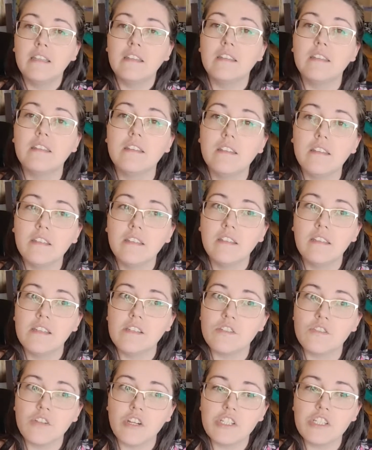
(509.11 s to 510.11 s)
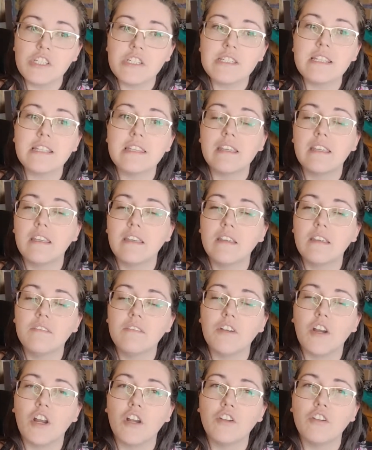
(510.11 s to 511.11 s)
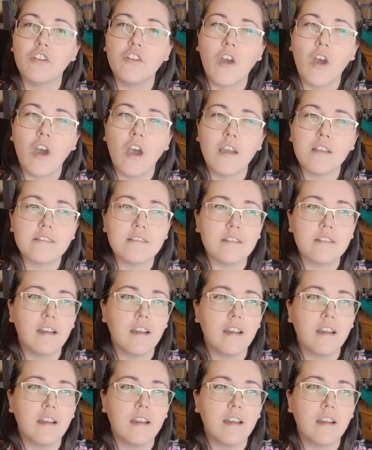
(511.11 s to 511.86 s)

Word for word: the instructions that they give are not